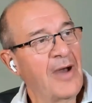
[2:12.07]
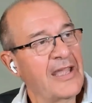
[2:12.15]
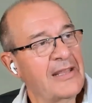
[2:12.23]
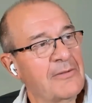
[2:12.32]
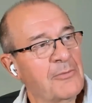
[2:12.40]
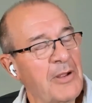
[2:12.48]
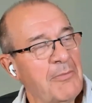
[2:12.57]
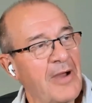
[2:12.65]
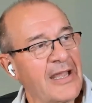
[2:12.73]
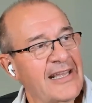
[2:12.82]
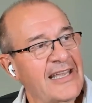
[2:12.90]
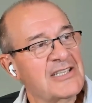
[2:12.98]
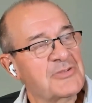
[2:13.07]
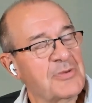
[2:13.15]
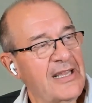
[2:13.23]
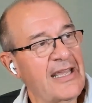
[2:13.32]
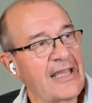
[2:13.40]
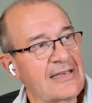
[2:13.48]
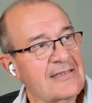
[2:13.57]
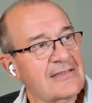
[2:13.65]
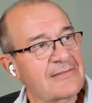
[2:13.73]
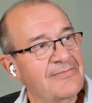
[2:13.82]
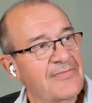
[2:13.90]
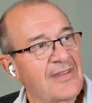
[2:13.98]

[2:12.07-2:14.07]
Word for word: my when my kids were kids,